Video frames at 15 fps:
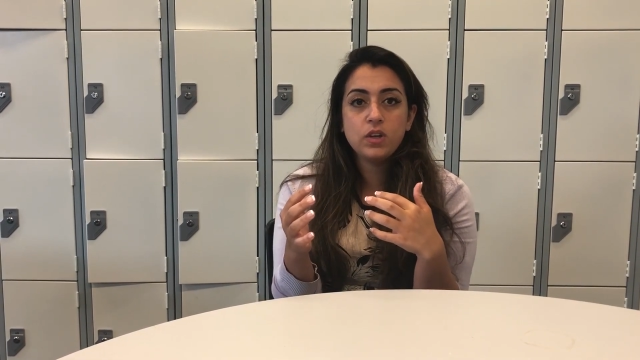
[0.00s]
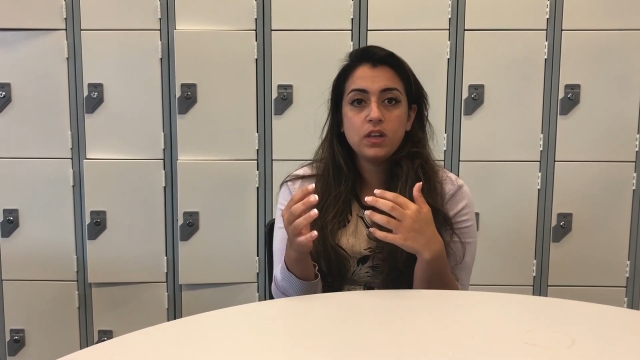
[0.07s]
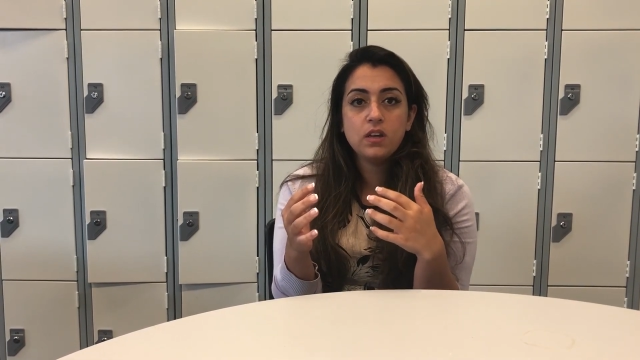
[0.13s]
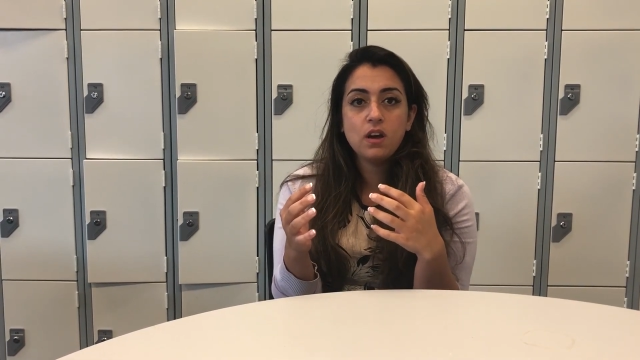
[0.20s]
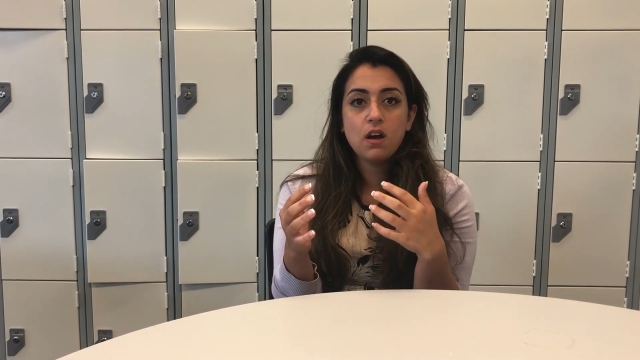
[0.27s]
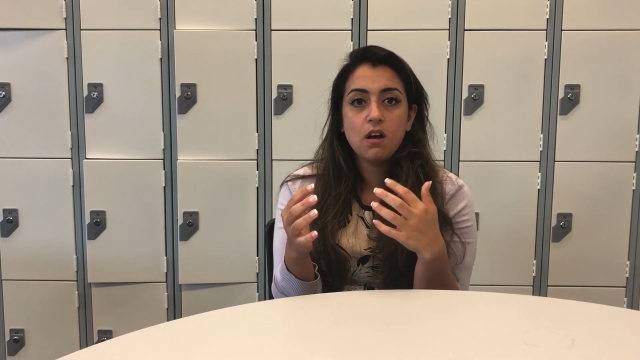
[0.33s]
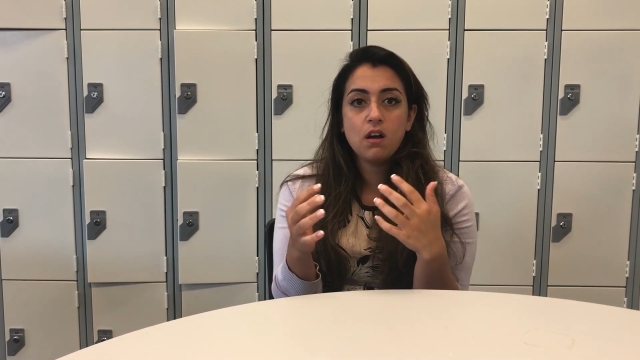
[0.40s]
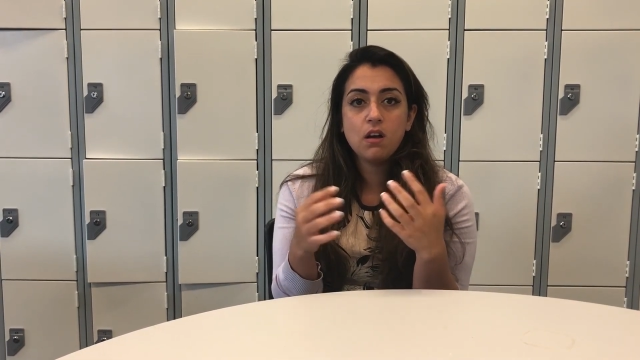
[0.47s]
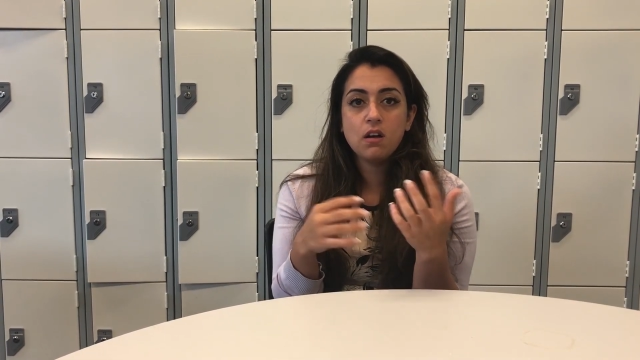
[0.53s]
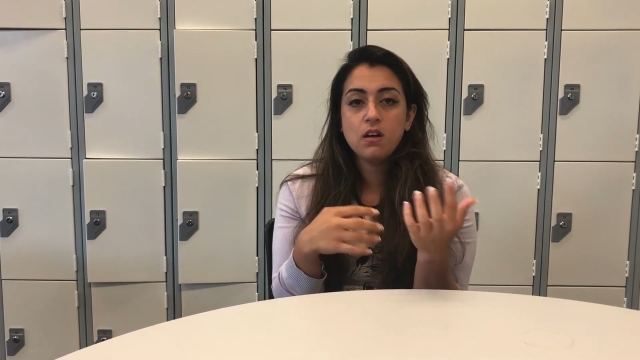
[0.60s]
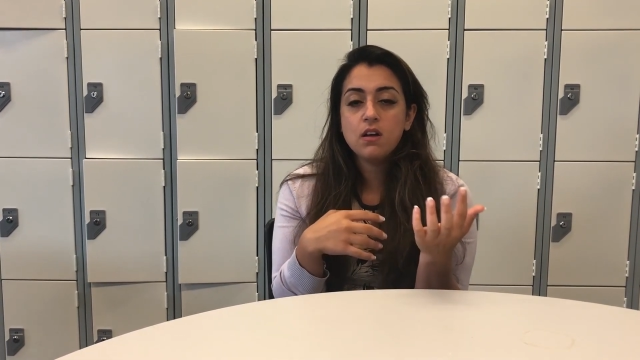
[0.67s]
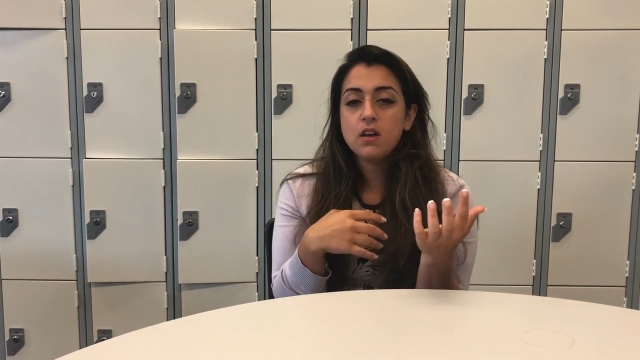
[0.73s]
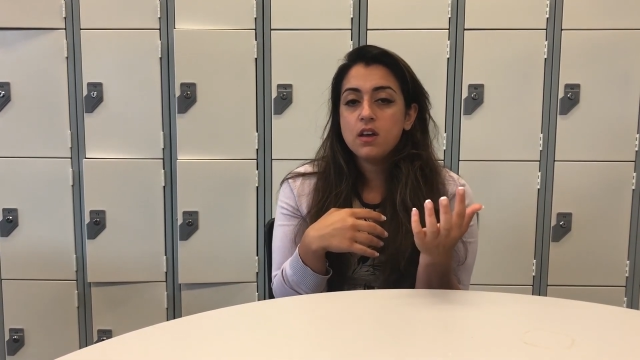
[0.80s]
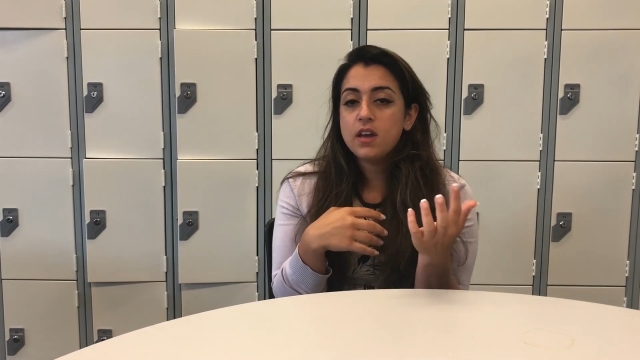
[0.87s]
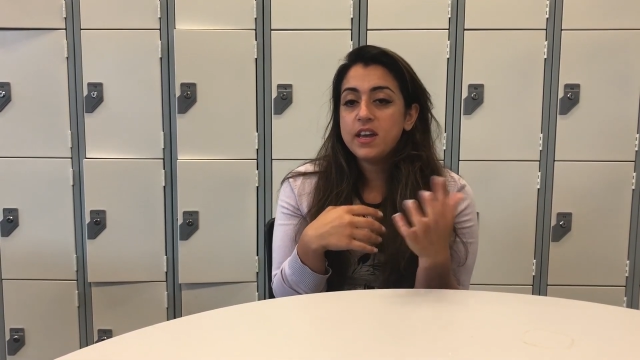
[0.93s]
we
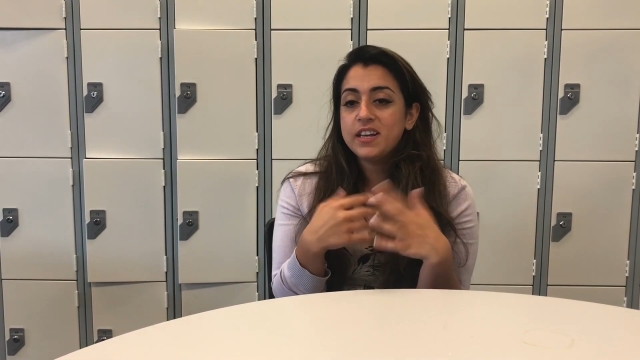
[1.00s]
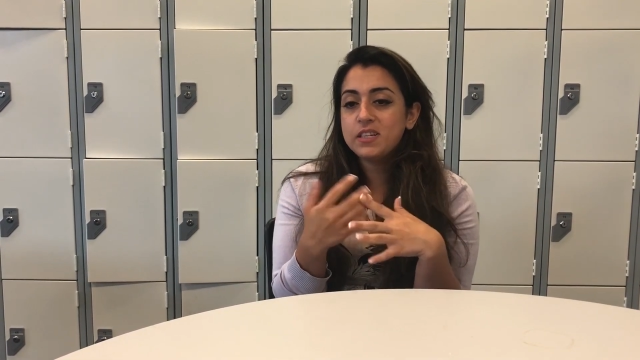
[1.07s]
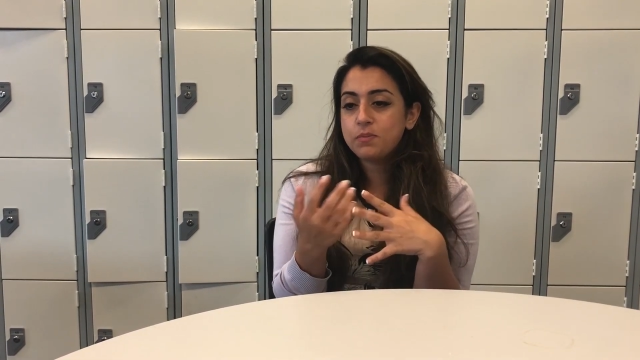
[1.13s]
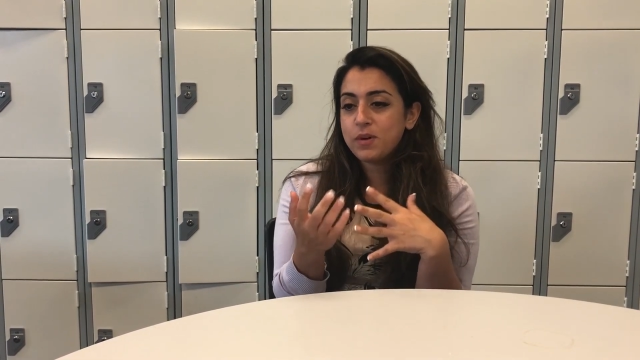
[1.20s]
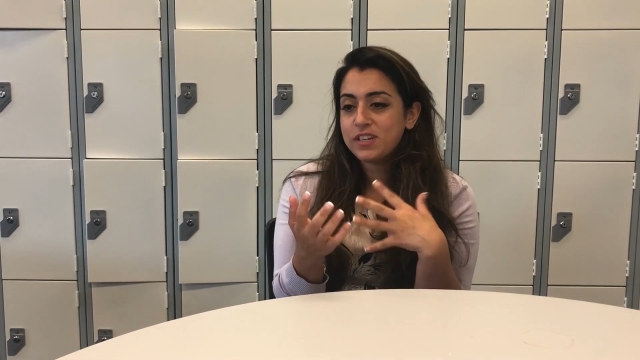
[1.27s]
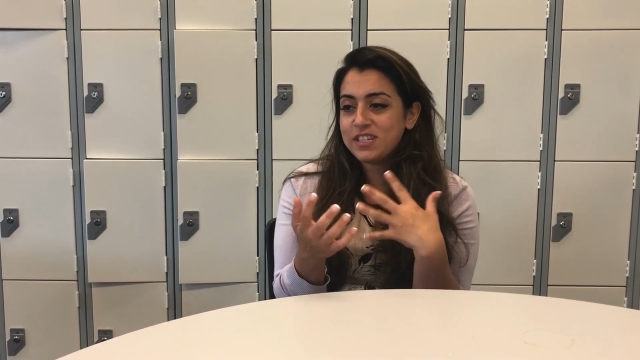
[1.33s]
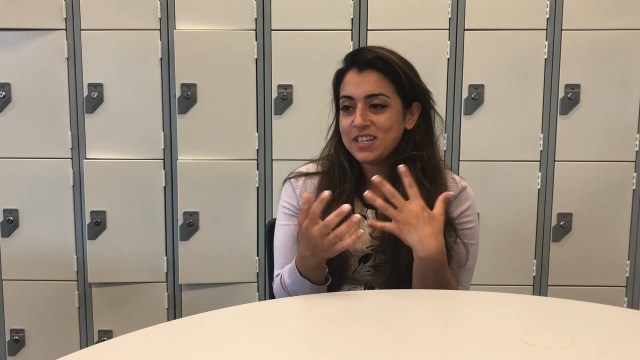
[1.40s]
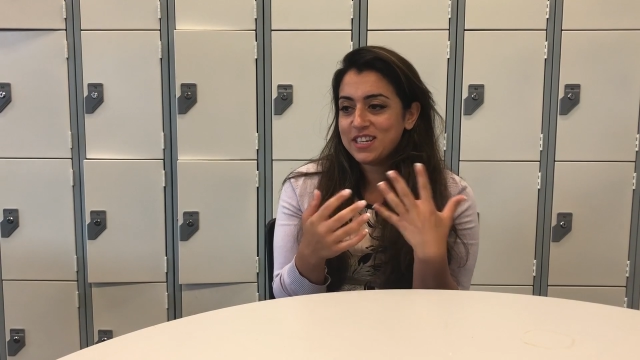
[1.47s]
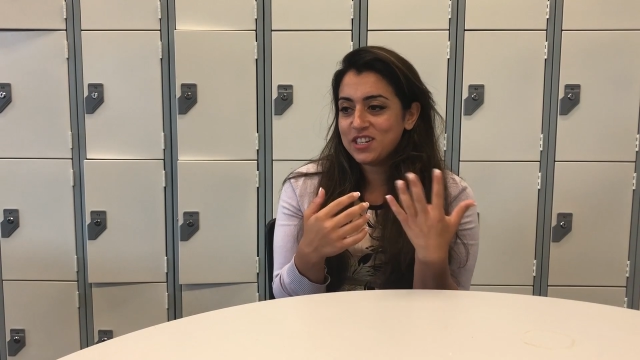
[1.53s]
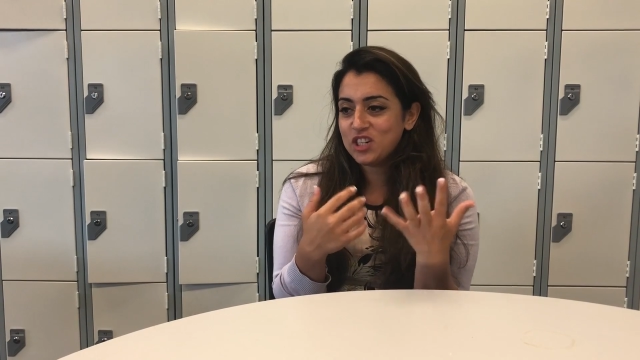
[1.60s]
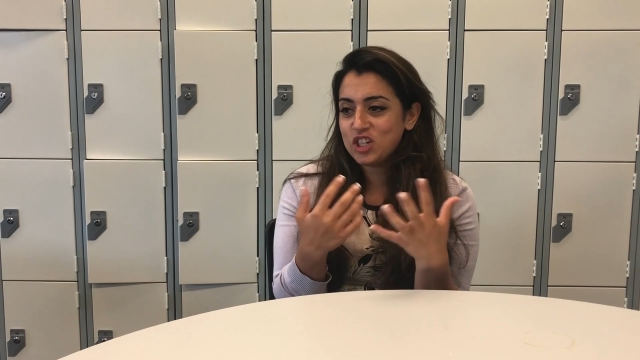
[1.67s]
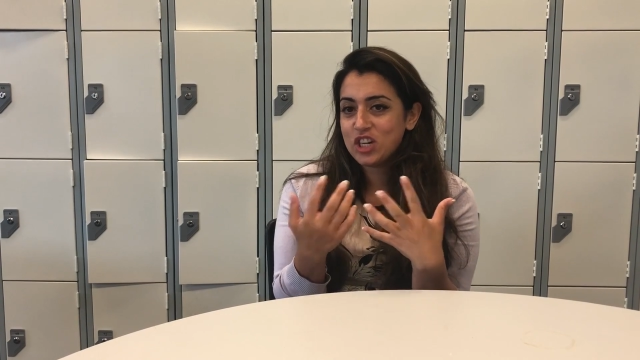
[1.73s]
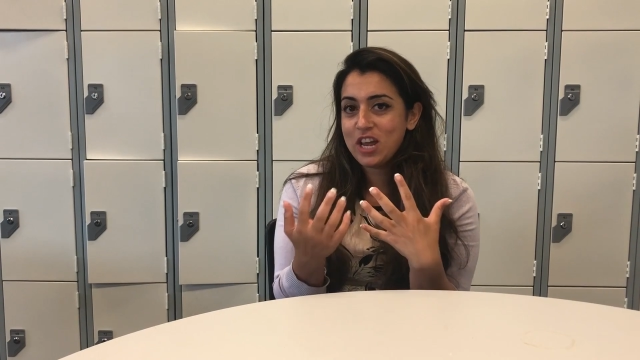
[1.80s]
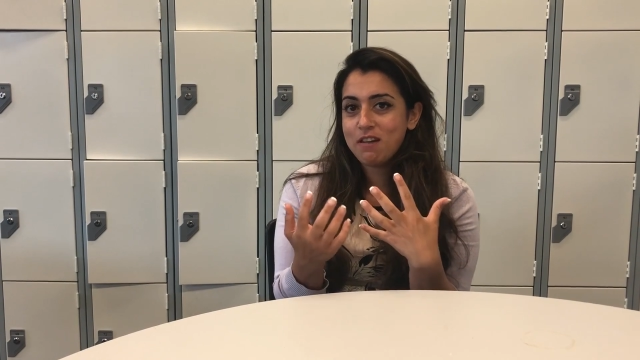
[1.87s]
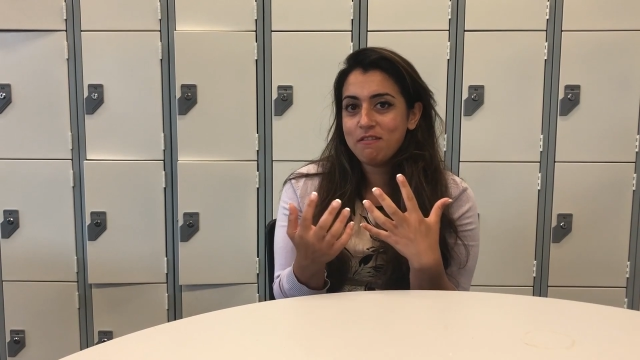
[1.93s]
are expressing
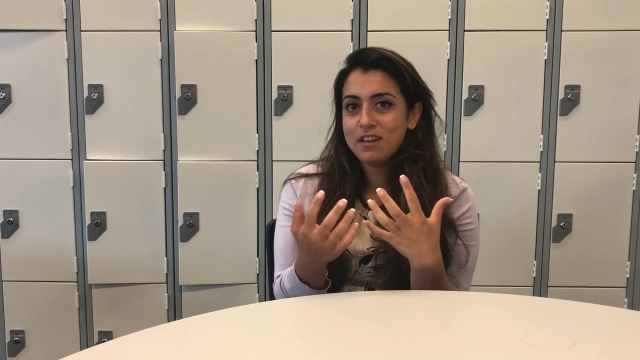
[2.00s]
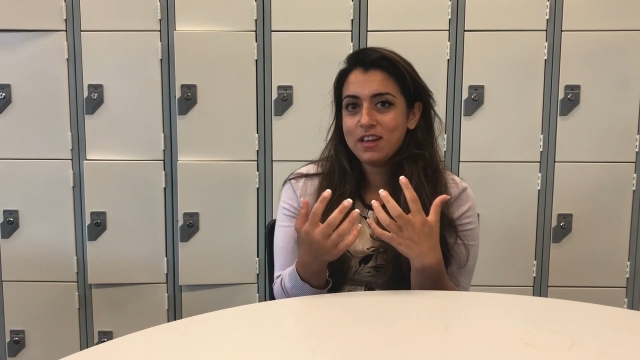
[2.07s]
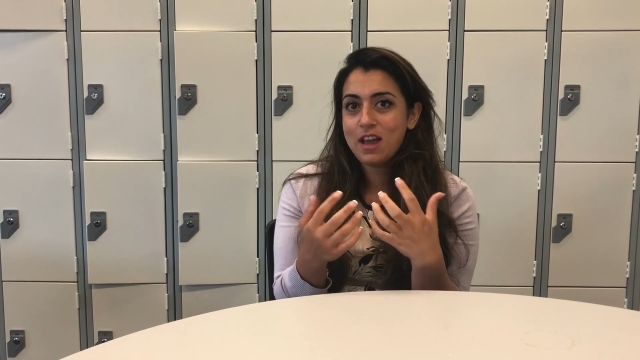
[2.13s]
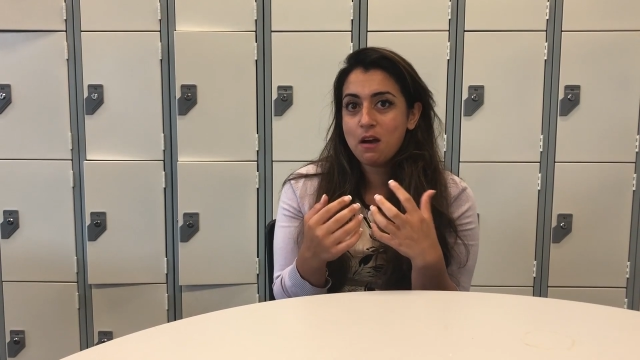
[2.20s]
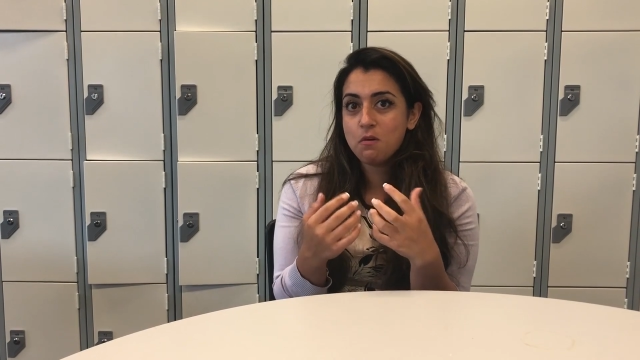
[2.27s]
and sharing